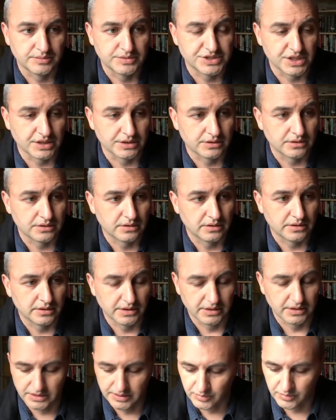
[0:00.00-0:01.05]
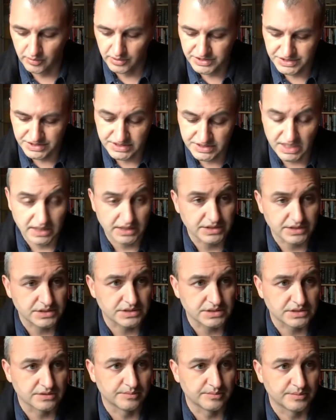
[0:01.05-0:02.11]
gender, and immigration
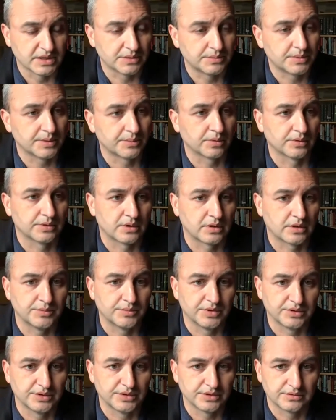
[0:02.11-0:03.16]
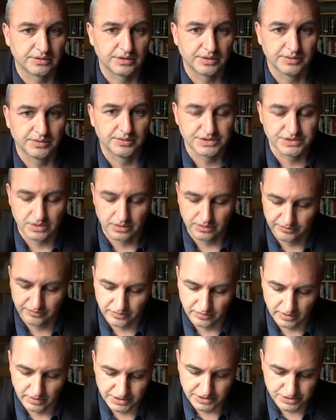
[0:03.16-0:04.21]
status of many people in our community and communities all over
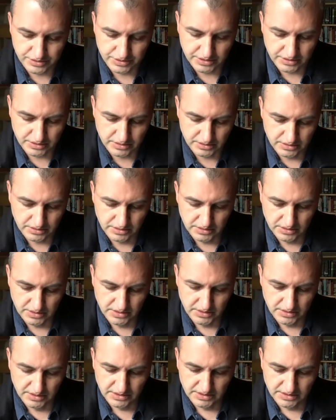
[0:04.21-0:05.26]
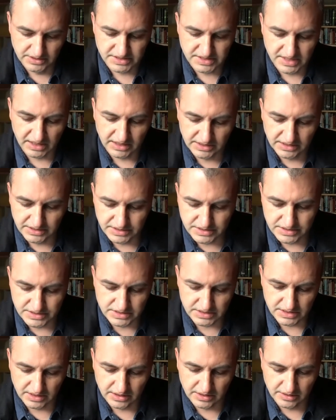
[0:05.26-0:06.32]
the country. The second
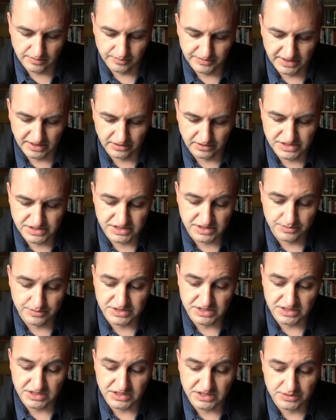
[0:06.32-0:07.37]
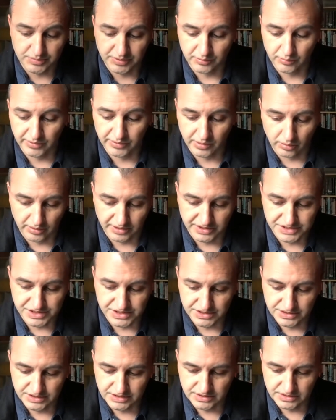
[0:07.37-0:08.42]
is that our systems need to be
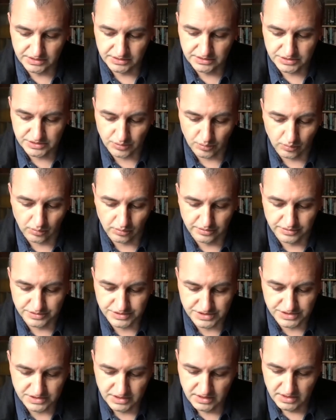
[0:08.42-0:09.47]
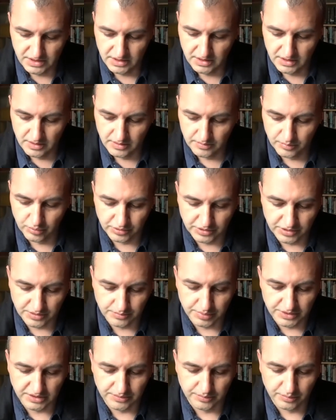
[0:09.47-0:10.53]
reoriented towards
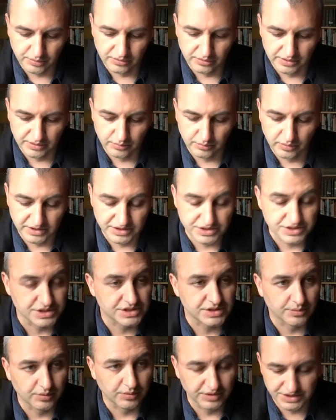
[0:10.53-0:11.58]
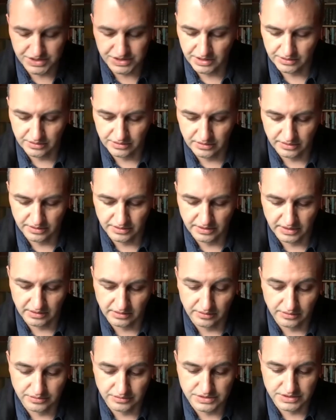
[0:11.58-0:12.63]
putting people in relationship with each other. And that
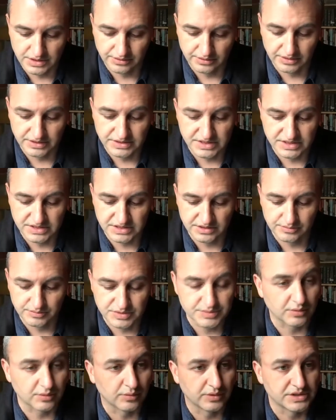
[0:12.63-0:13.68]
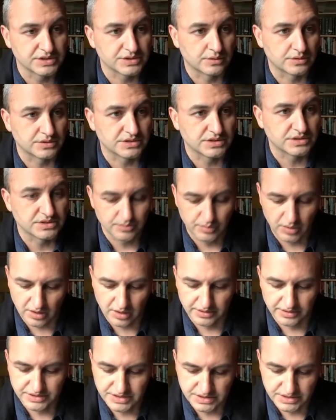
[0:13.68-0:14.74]
includes not only systems, but resources and
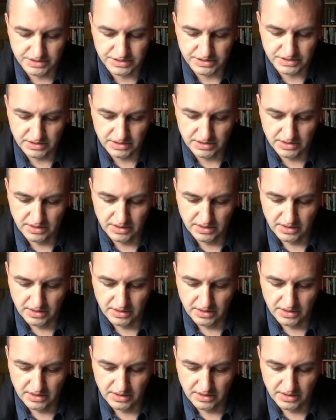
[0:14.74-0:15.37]
policies,